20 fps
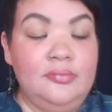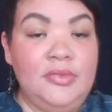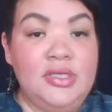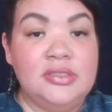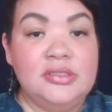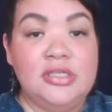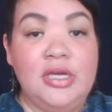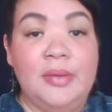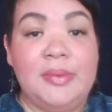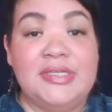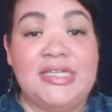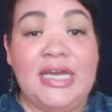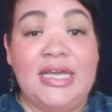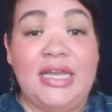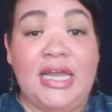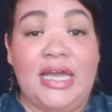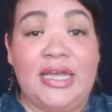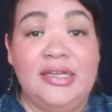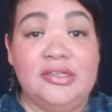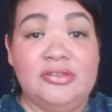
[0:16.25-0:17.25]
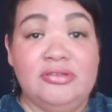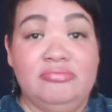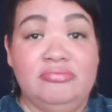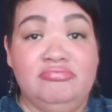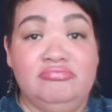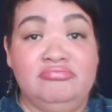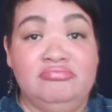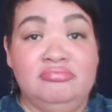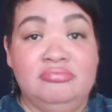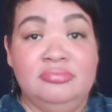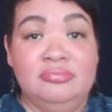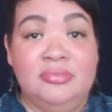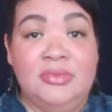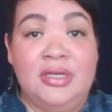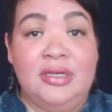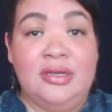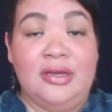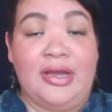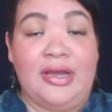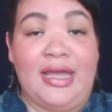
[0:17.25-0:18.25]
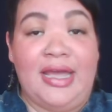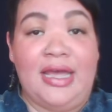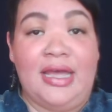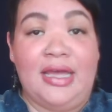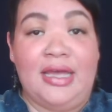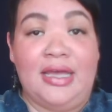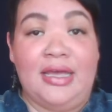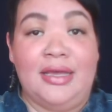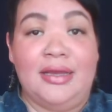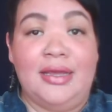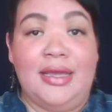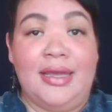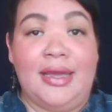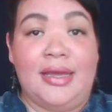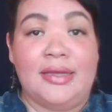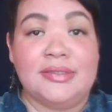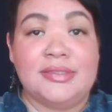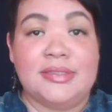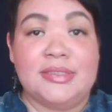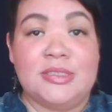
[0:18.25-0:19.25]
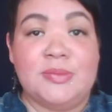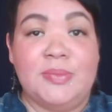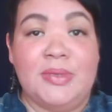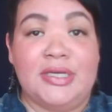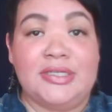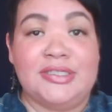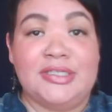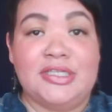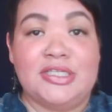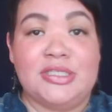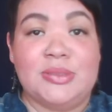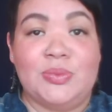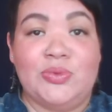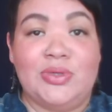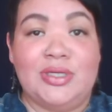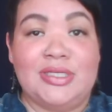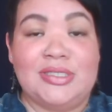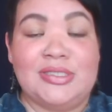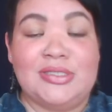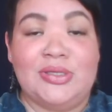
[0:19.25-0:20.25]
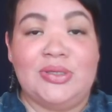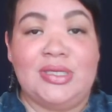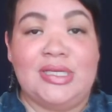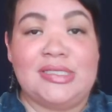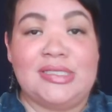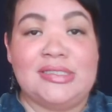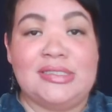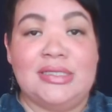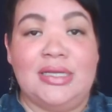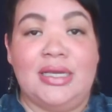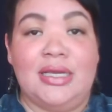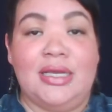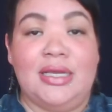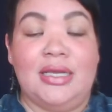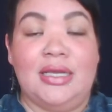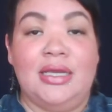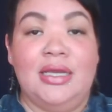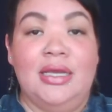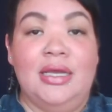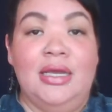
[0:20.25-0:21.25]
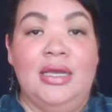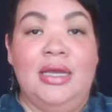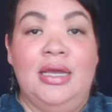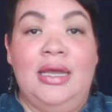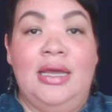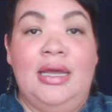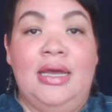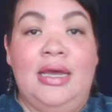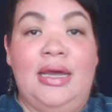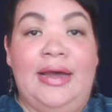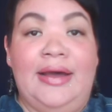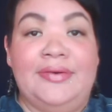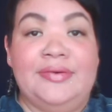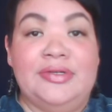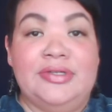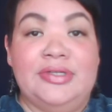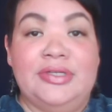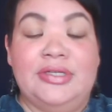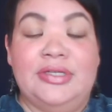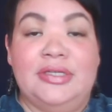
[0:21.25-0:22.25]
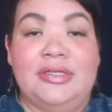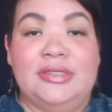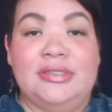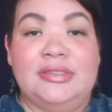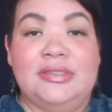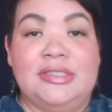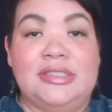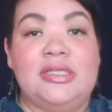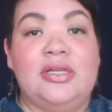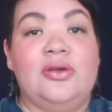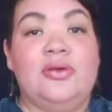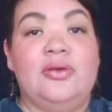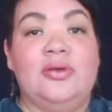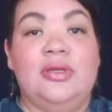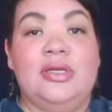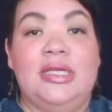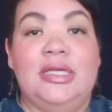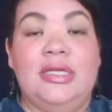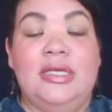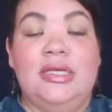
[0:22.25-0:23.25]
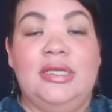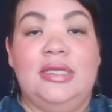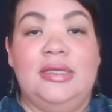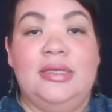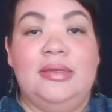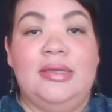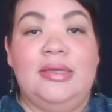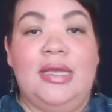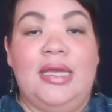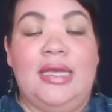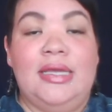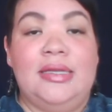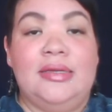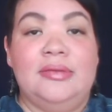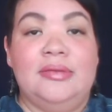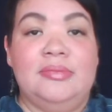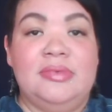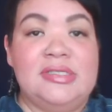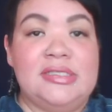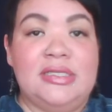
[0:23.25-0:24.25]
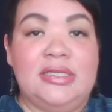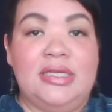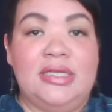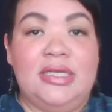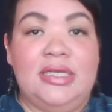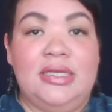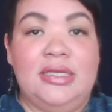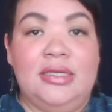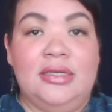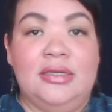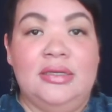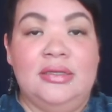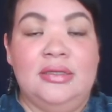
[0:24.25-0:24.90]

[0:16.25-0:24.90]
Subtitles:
So I'm a day late. I had a house inspection this morning, so yesterday I was slowly and busily